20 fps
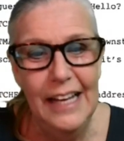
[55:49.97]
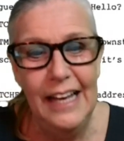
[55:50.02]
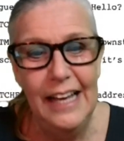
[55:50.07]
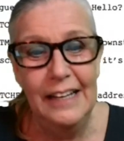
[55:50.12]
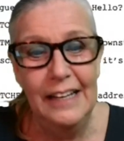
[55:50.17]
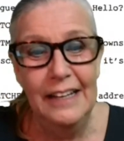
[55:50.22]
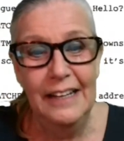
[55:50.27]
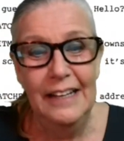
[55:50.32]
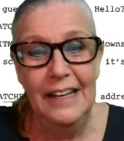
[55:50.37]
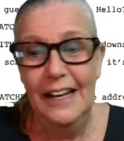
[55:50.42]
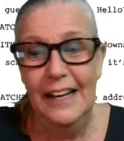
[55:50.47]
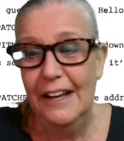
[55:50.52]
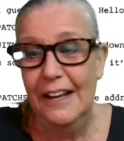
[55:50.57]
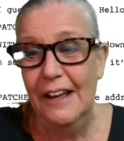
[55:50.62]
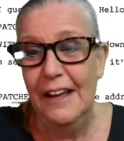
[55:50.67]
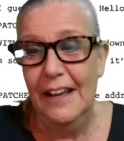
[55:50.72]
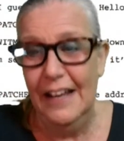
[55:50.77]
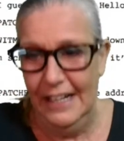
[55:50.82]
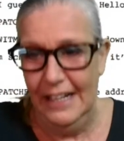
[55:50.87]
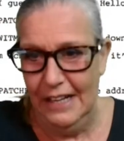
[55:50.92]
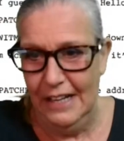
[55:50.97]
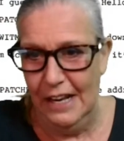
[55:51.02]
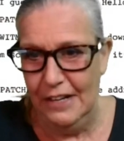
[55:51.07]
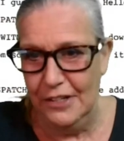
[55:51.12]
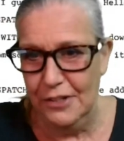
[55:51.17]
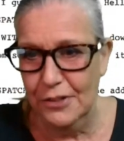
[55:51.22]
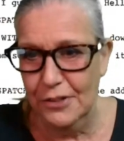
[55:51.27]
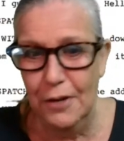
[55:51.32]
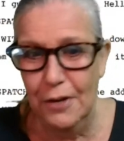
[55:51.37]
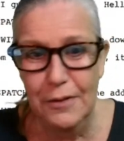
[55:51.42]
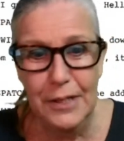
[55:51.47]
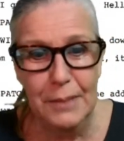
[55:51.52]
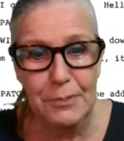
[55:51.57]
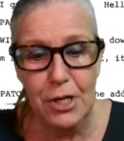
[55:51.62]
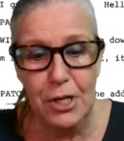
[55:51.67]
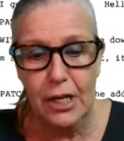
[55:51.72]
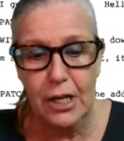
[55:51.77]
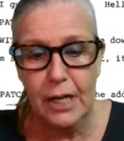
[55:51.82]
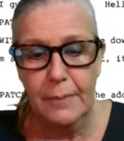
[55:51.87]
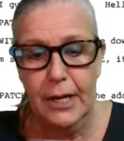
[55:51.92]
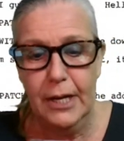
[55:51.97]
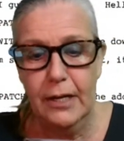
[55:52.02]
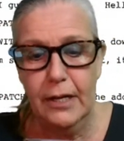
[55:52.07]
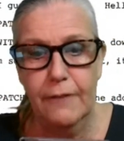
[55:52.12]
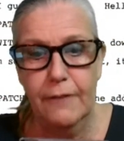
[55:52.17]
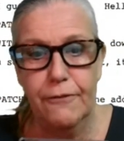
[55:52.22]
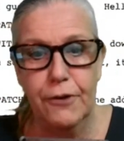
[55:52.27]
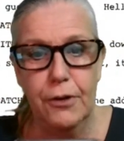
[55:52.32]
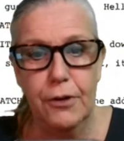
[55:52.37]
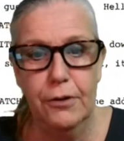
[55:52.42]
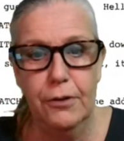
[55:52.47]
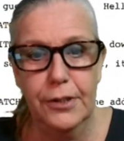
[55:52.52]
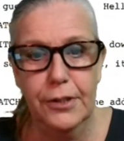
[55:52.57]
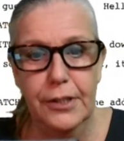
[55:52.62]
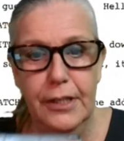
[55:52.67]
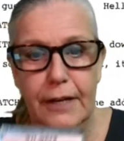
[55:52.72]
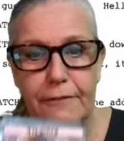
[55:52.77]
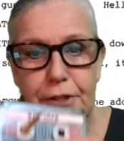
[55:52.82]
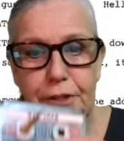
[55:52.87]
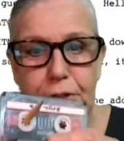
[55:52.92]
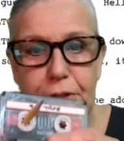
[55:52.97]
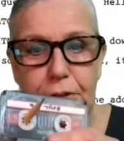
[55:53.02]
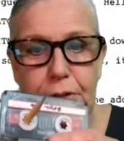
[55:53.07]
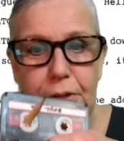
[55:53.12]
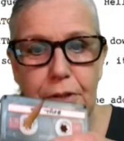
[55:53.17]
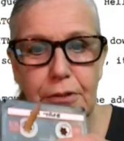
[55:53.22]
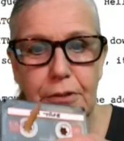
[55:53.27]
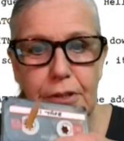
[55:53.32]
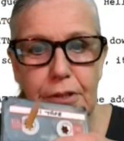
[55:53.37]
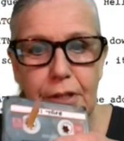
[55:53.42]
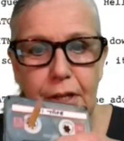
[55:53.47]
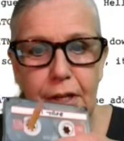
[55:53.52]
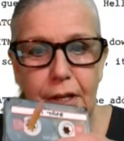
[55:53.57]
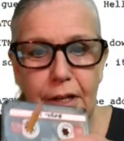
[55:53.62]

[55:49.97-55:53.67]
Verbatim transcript: hey, and, and and you'll know what I'm talking about if you're old enough to use